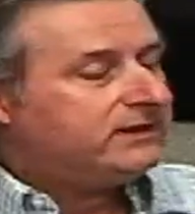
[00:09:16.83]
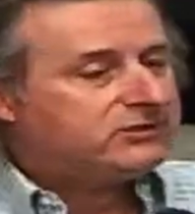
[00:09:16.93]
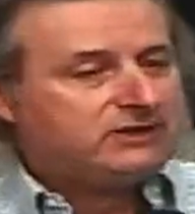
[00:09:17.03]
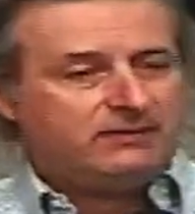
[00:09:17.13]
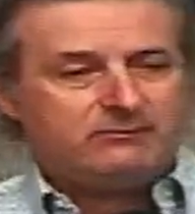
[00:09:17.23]

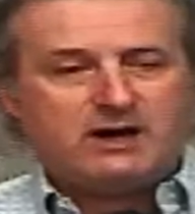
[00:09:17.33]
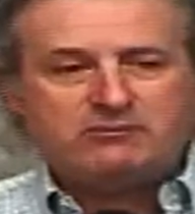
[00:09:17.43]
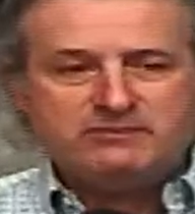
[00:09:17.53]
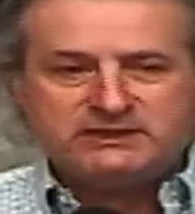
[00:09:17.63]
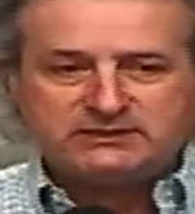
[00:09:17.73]
ship. Well, we
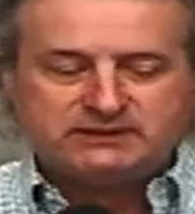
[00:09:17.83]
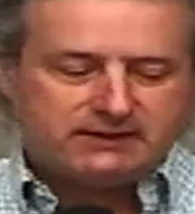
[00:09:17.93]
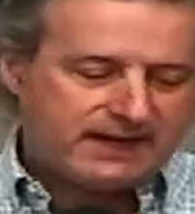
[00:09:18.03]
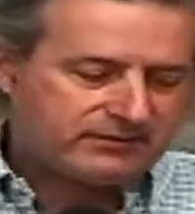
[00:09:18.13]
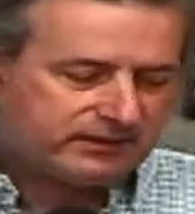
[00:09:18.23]
missed it.
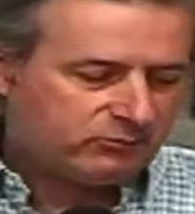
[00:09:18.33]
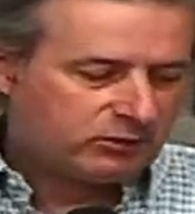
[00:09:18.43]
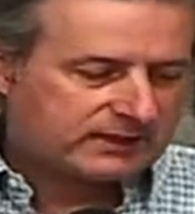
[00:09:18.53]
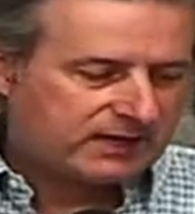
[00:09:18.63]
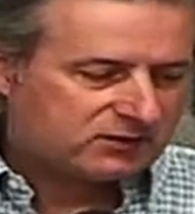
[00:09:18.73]
Well, it didn't
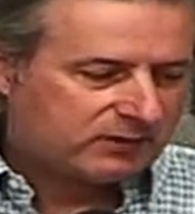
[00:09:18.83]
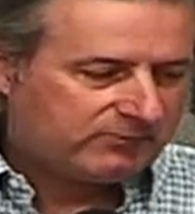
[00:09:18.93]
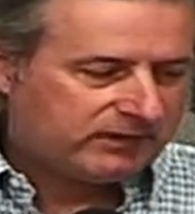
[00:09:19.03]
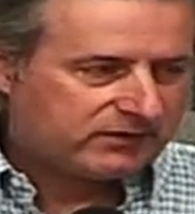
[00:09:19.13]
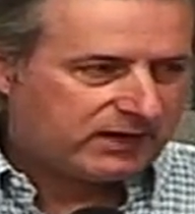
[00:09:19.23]
work out the way we
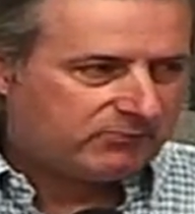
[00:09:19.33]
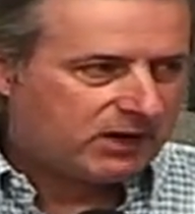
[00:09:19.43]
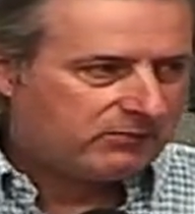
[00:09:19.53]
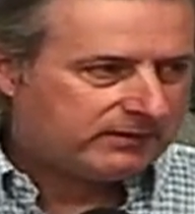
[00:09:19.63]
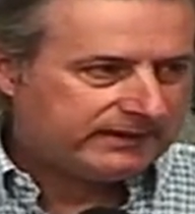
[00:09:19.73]
thought.
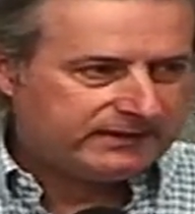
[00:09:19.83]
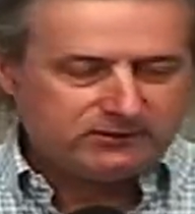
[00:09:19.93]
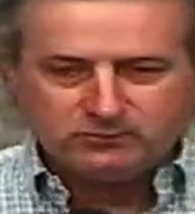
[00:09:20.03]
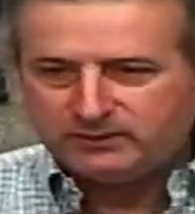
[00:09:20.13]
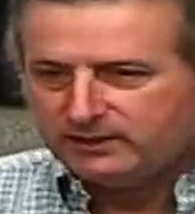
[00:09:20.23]
Well, it
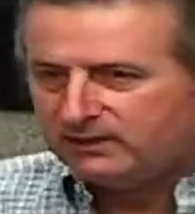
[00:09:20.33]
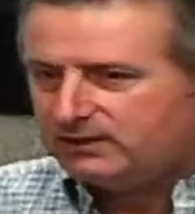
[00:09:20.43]
didn't, you know,